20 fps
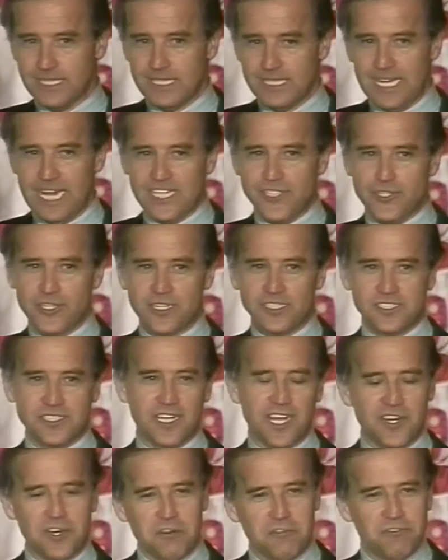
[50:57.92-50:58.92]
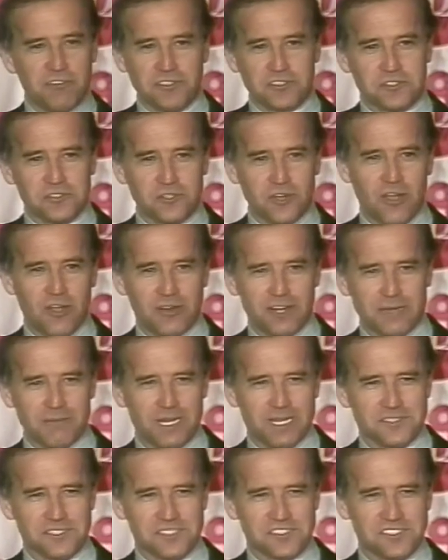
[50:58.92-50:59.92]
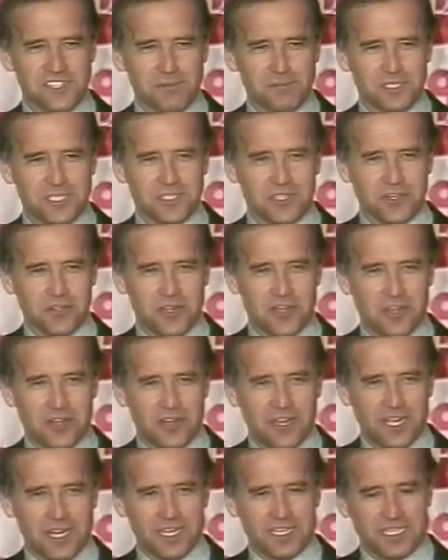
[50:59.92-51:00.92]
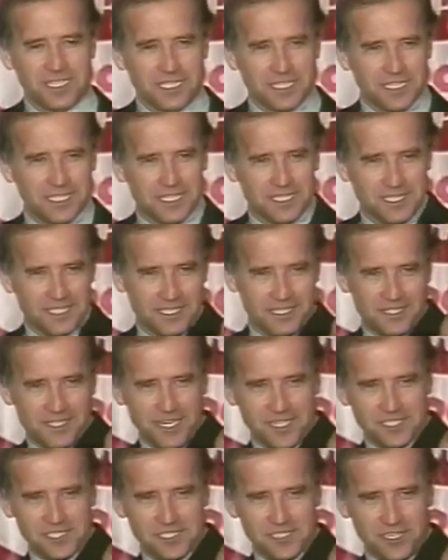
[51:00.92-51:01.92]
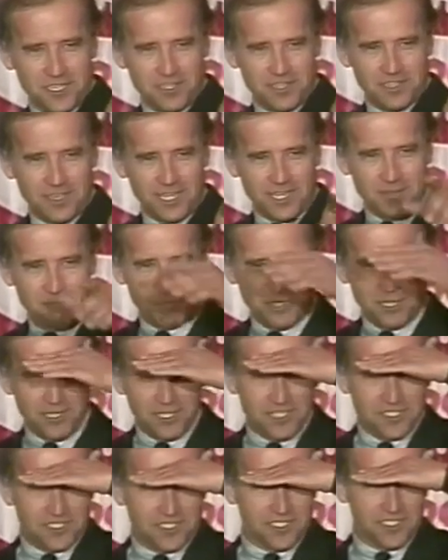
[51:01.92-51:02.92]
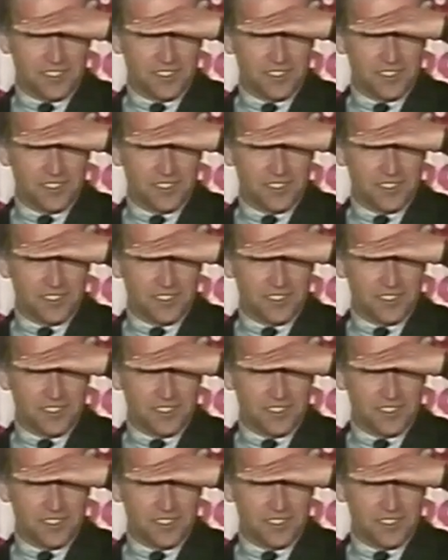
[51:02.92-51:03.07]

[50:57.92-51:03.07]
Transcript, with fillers: As you can see, I don't feel strongly about this subject at all. I, yes, sir. I can barely see.